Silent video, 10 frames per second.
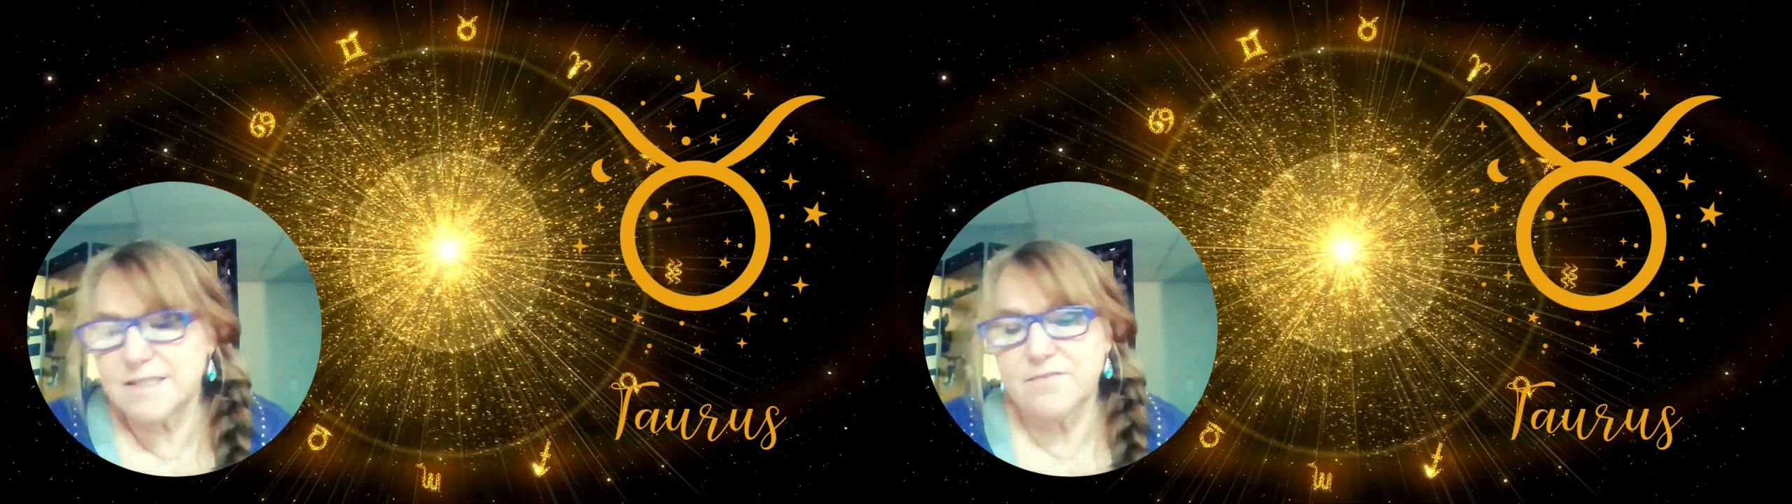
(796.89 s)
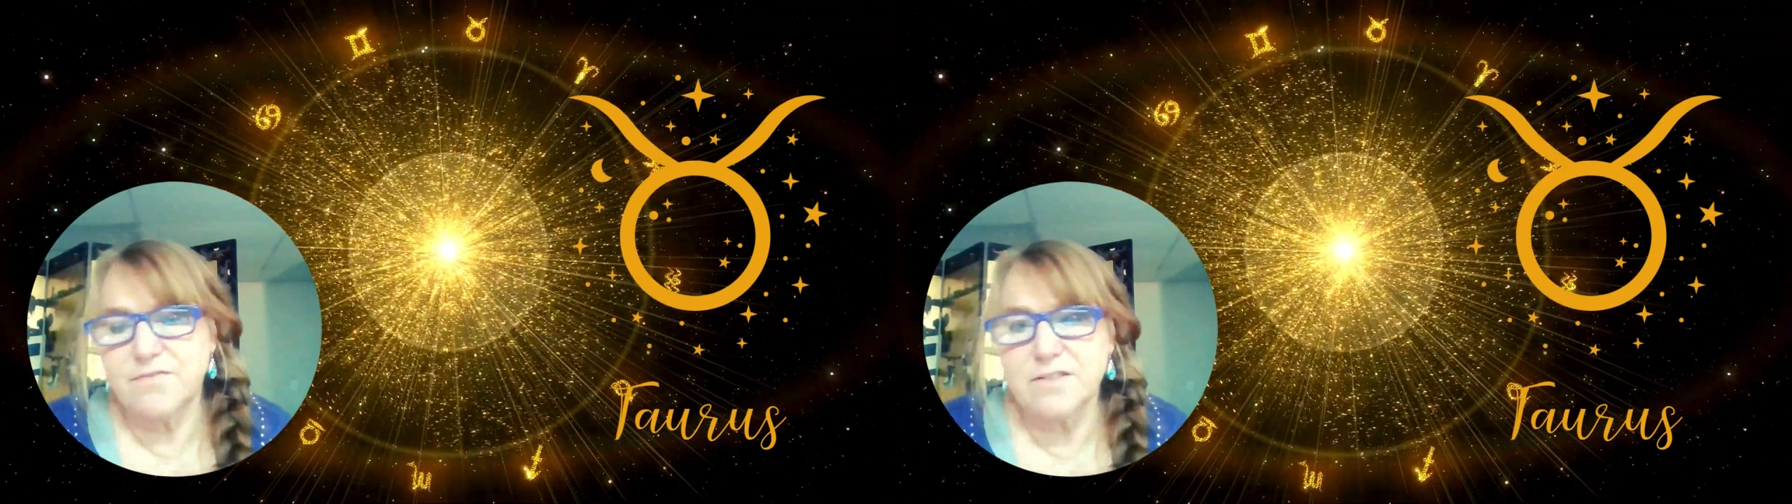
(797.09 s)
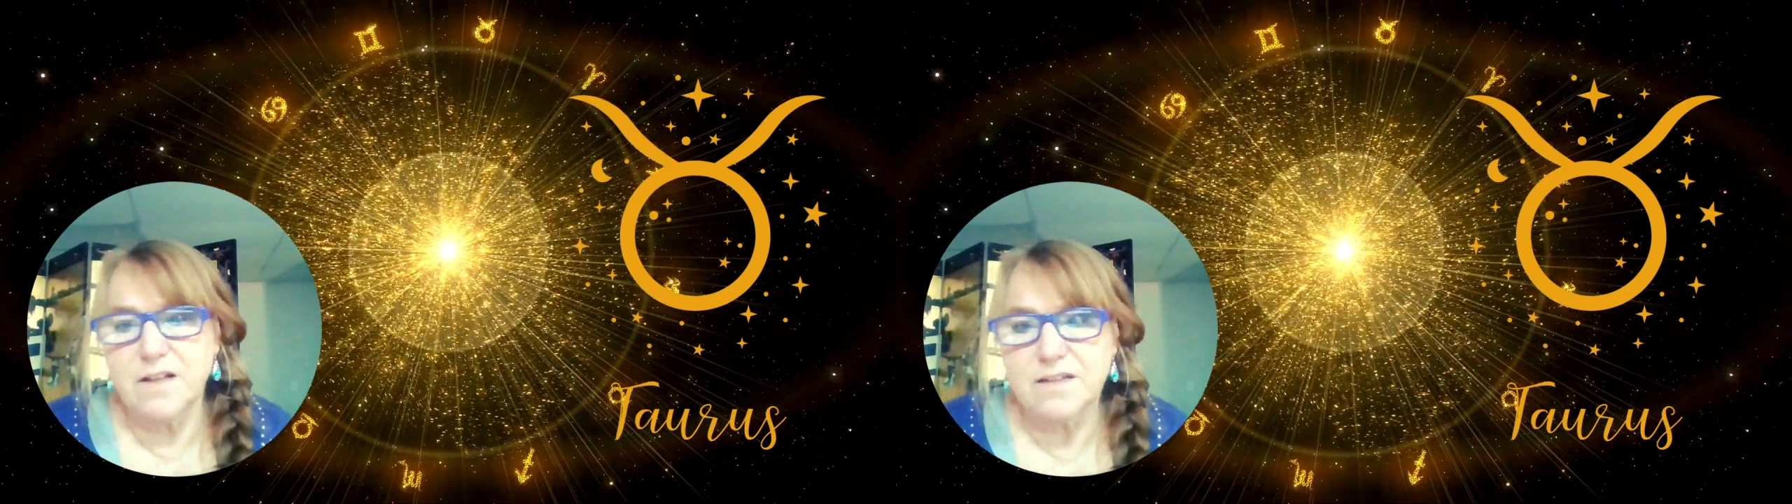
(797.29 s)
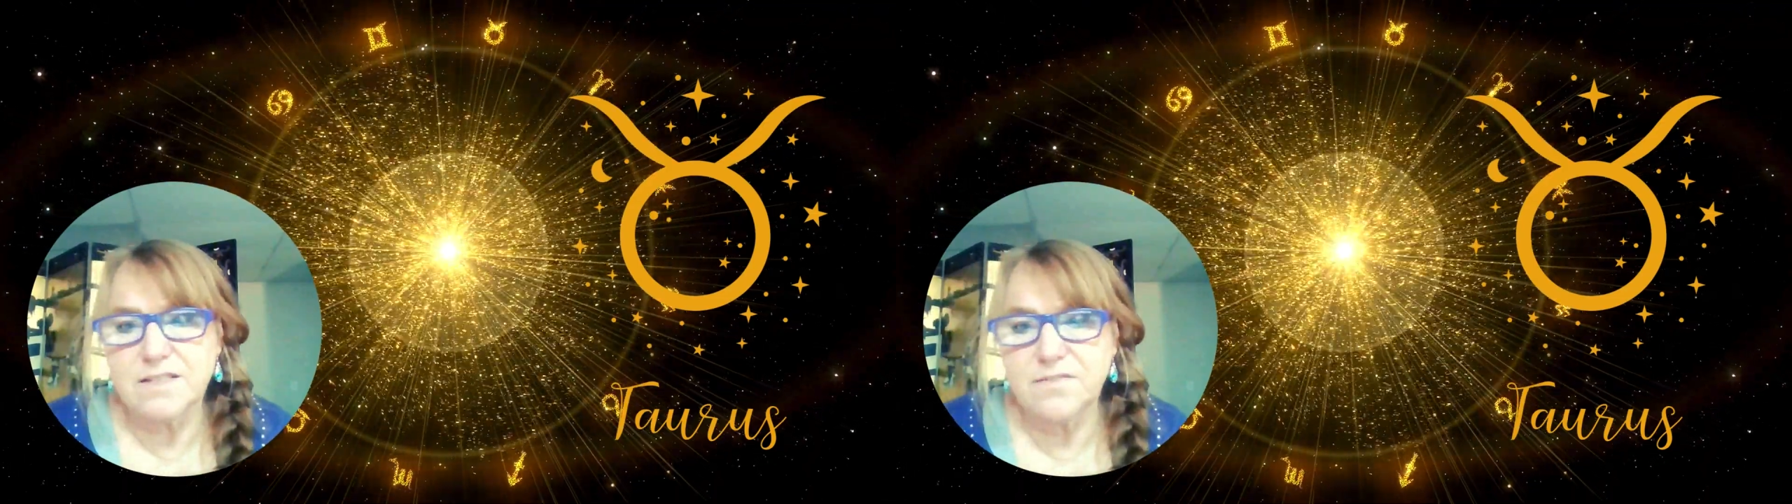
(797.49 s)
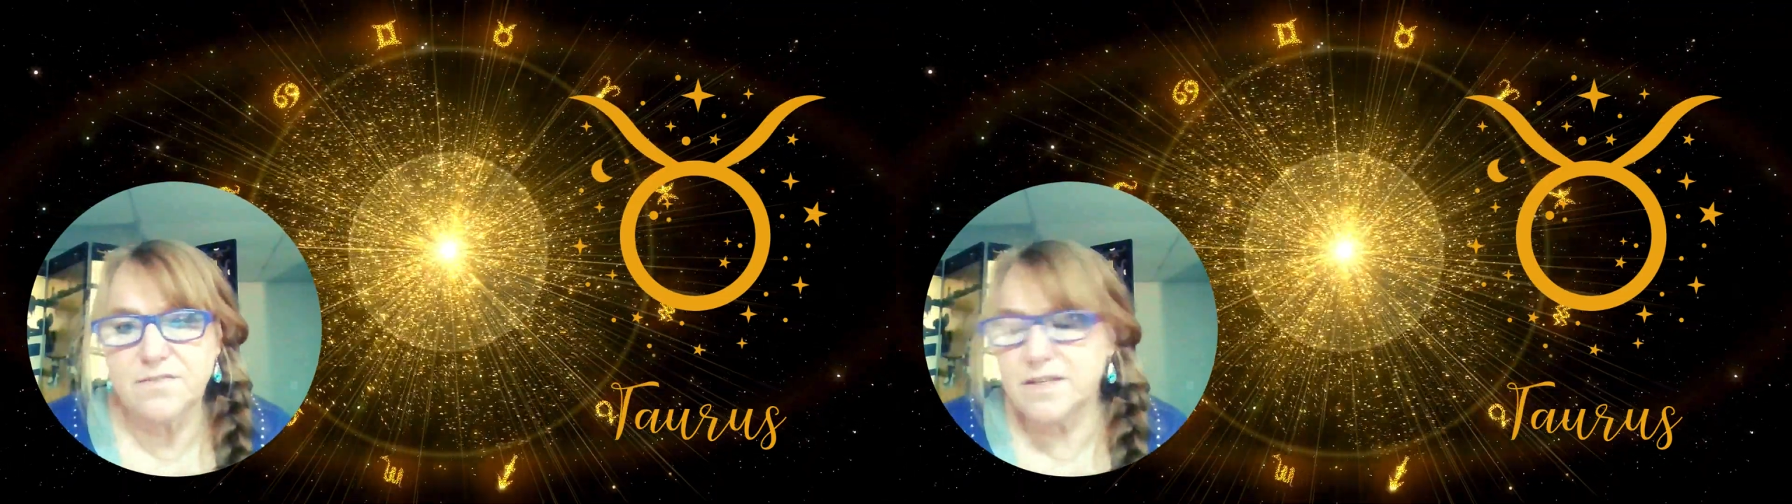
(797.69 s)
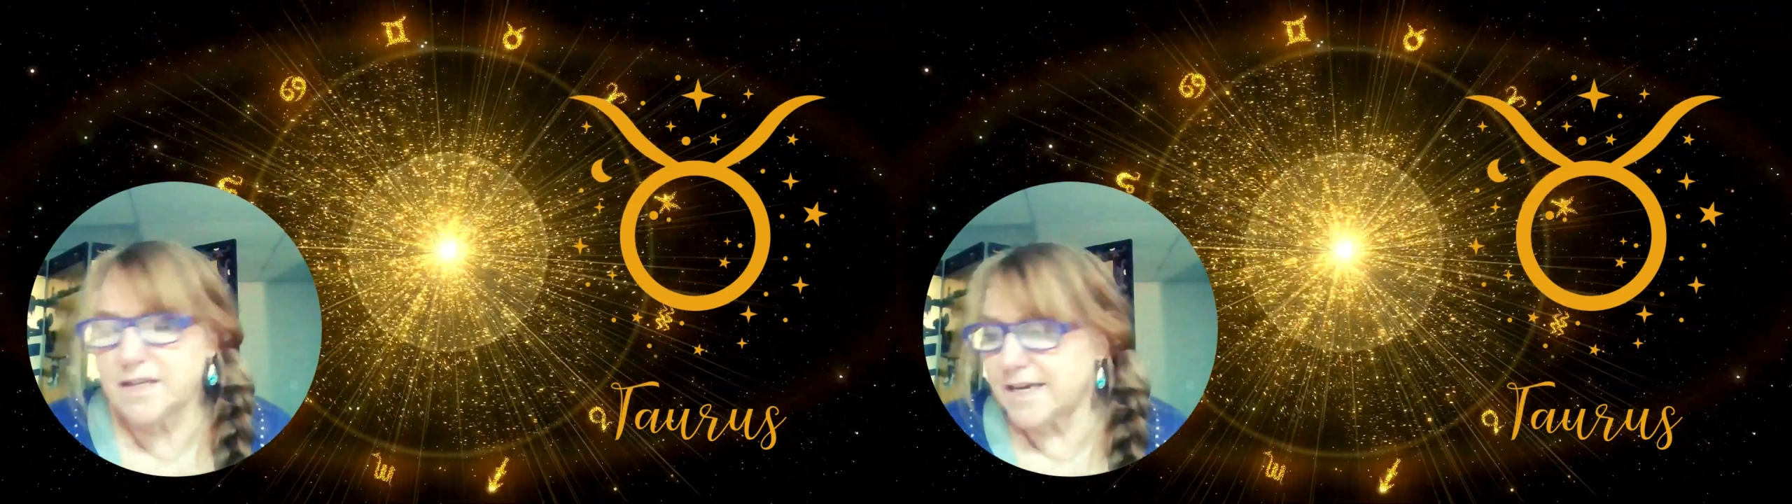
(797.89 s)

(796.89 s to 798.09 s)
in philosophy,